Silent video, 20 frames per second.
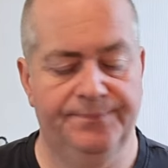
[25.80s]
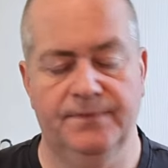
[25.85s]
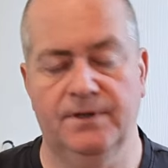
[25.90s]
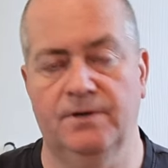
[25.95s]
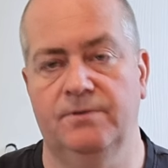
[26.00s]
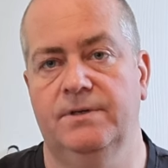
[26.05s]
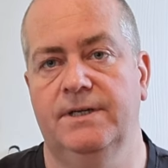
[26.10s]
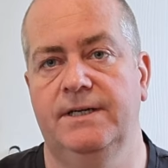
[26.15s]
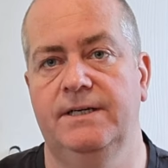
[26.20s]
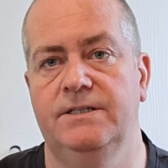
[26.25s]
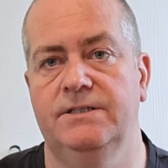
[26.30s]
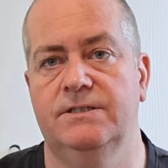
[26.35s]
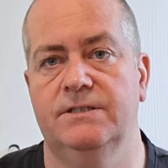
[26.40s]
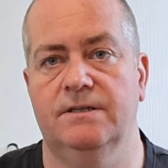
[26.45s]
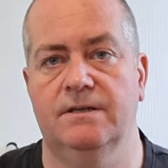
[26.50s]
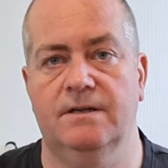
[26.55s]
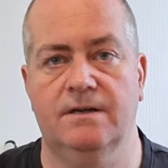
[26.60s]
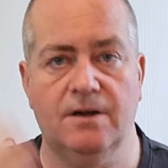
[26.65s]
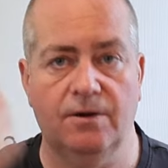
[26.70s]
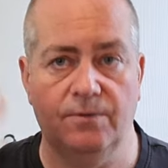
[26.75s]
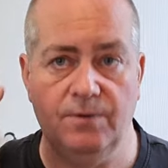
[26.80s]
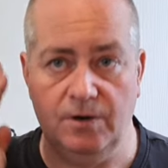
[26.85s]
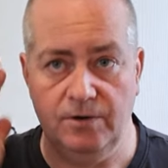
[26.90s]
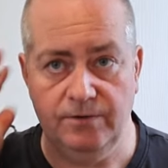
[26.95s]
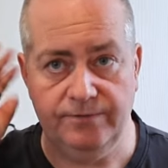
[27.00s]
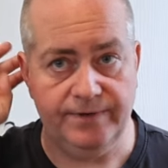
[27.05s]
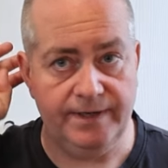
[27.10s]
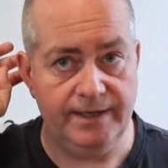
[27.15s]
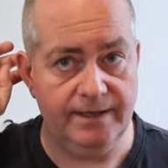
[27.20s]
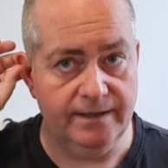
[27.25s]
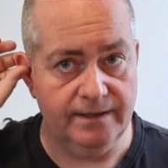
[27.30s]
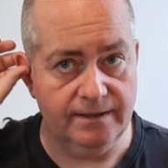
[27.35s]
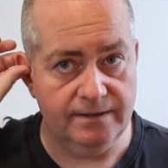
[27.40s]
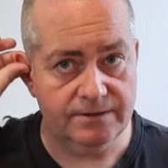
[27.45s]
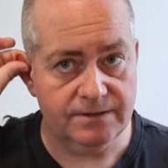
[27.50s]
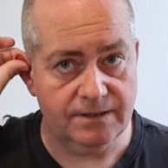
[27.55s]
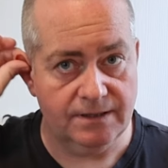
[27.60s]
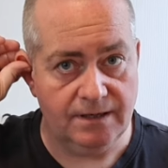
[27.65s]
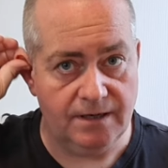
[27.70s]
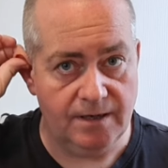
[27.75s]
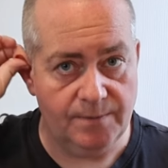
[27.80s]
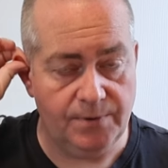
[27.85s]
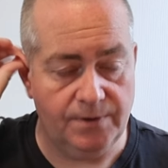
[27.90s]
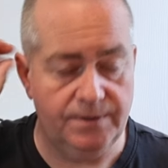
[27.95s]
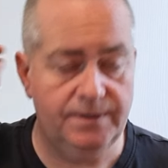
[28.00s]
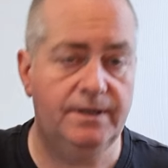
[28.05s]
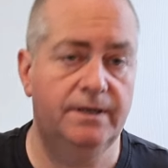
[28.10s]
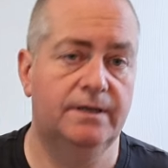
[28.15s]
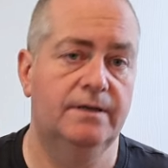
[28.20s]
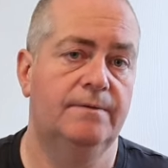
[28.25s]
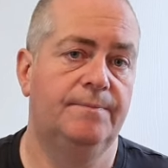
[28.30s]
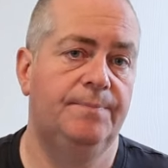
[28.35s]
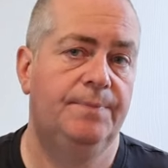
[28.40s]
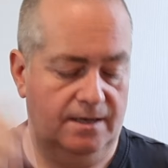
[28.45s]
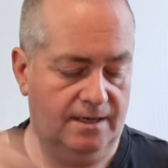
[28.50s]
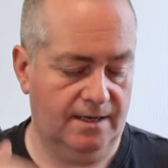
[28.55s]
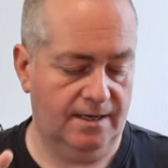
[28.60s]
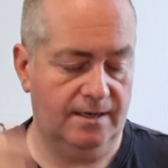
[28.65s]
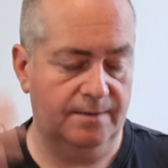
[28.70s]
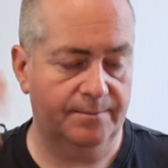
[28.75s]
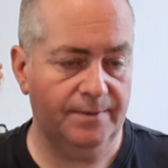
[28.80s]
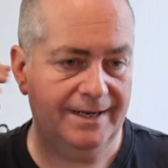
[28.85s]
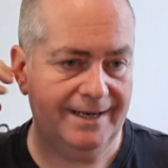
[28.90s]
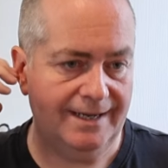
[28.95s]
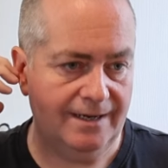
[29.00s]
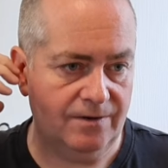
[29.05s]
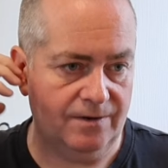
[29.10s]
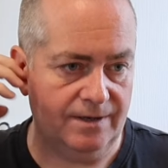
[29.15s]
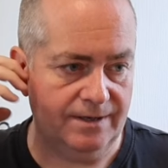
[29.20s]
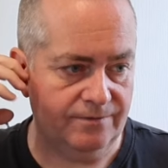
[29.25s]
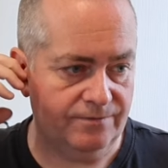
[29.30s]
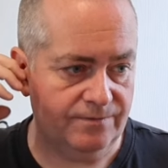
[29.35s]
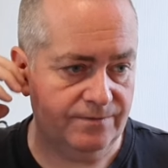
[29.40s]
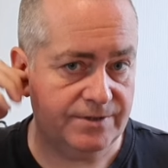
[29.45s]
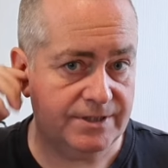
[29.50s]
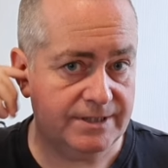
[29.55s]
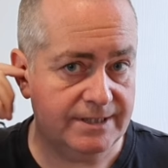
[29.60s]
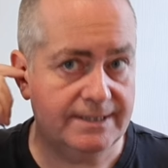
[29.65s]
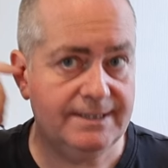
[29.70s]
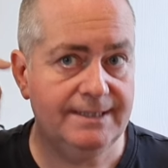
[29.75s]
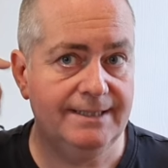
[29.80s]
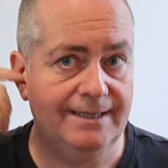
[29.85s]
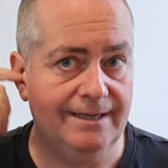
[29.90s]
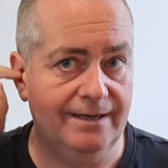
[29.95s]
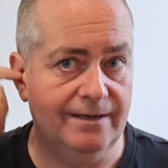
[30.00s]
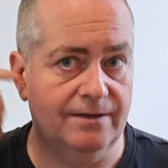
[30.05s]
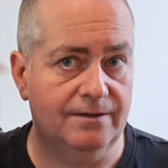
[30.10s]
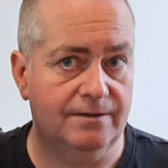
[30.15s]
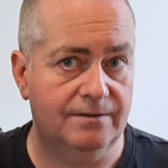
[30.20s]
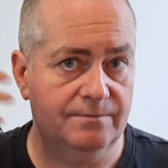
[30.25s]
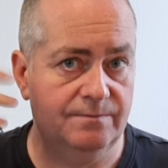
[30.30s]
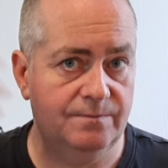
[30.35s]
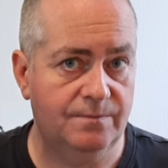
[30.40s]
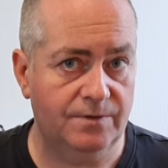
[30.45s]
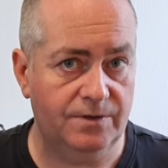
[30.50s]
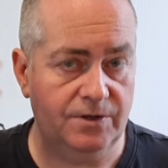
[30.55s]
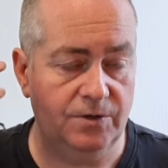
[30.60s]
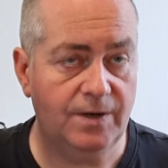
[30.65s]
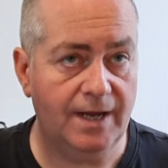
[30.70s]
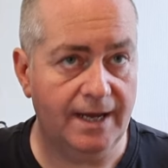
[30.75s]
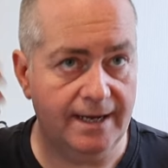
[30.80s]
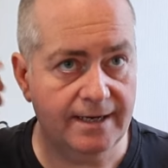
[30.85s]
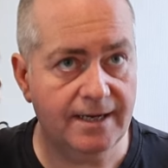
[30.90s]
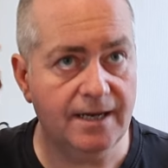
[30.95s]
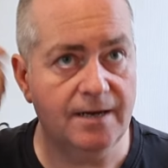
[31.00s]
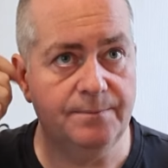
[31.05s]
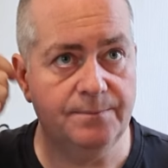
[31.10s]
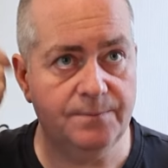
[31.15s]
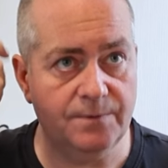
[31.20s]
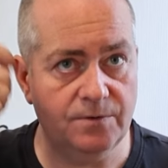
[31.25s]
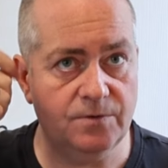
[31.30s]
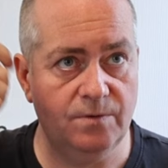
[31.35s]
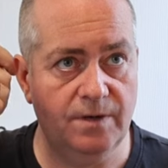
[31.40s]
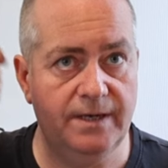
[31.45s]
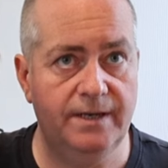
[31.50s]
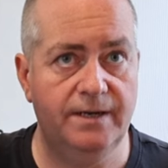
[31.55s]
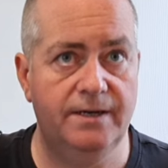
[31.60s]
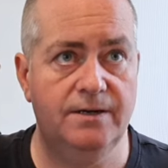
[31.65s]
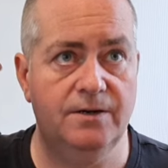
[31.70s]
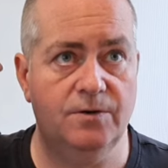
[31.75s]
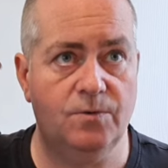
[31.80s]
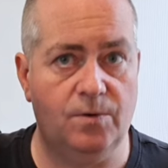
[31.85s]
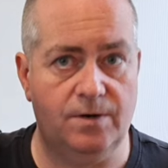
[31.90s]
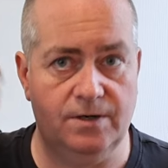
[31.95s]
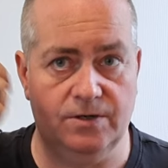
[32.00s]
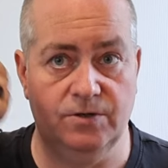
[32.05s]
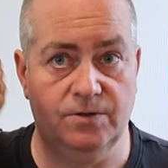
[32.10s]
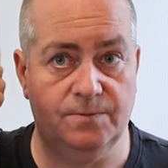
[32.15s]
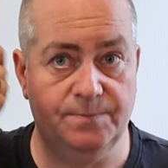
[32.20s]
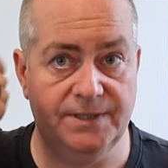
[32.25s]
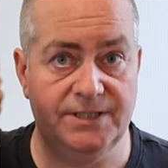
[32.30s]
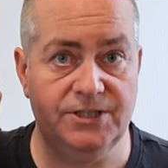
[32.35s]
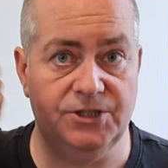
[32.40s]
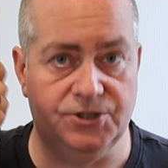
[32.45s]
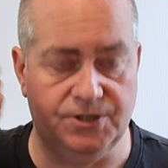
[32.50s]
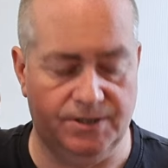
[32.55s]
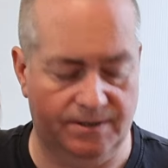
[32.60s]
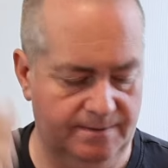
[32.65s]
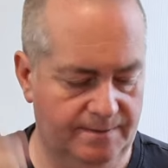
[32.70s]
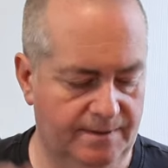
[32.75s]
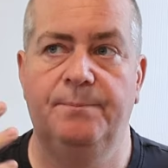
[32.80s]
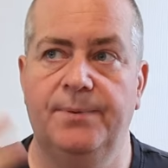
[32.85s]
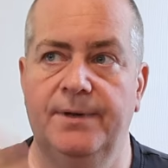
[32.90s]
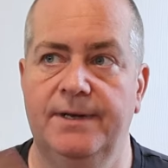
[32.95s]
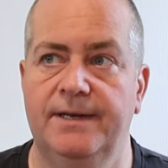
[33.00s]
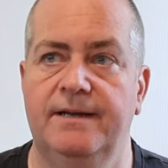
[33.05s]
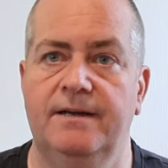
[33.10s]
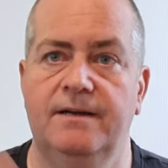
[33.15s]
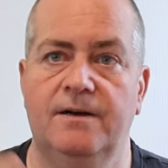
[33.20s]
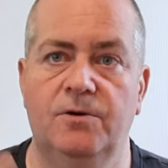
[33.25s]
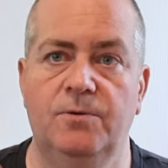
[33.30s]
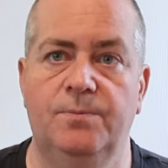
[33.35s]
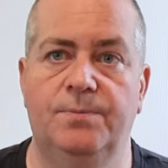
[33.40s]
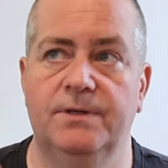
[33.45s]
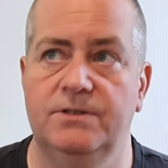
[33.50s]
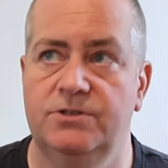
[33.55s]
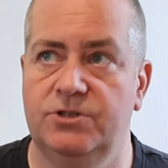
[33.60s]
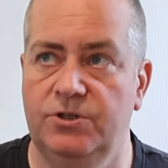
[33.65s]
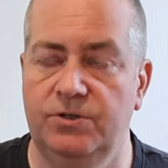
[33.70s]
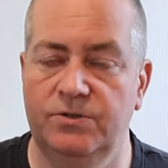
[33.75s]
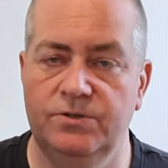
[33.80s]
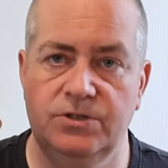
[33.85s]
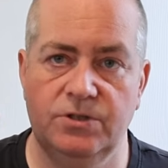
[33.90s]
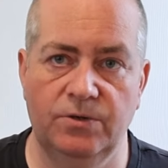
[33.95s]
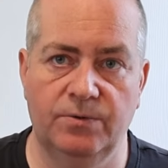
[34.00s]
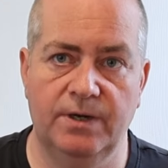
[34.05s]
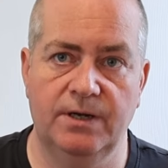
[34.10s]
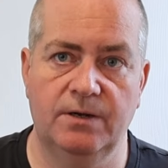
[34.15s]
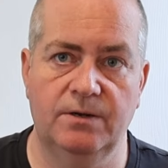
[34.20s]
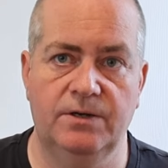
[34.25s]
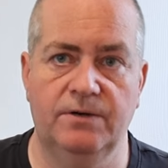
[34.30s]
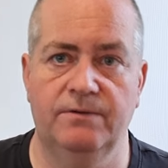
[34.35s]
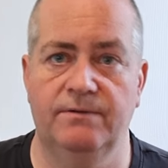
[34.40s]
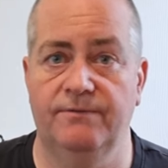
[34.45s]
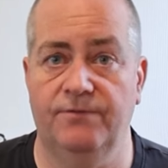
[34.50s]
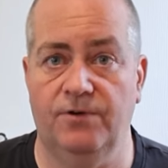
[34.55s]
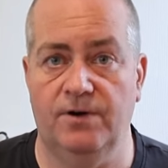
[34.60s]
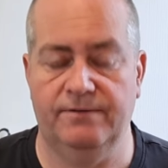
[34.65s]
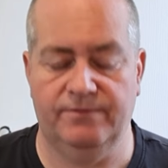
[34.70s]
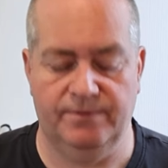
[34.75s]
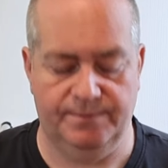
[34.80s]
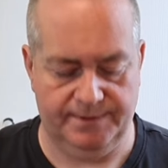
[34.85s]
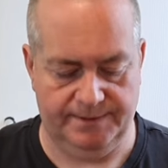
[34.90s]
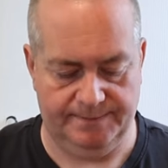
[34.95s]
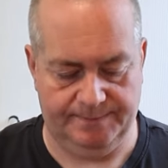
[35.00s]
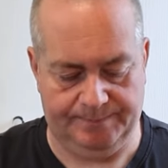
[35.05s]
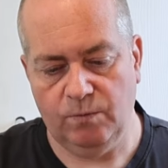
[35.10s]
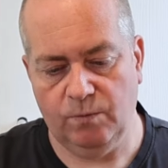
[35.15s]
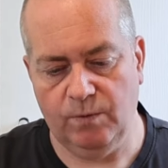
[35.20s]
No, these go over the ear, so they clip on the ear, and they kind of sit in the ear. You can get them in quite a good position, but they're open, so you can still hear your environment.